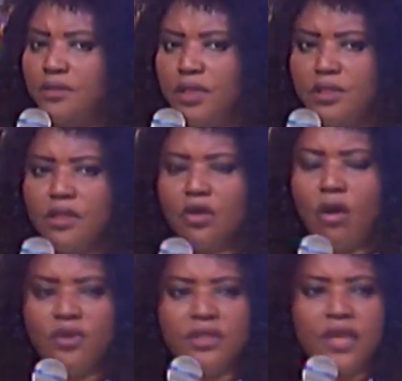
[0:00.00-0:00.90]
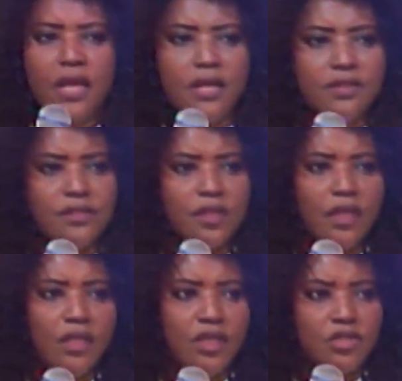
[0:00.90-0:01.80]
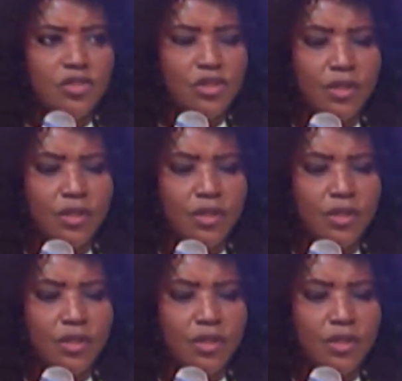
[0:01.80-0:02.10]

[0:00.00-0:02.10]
in the coming days, is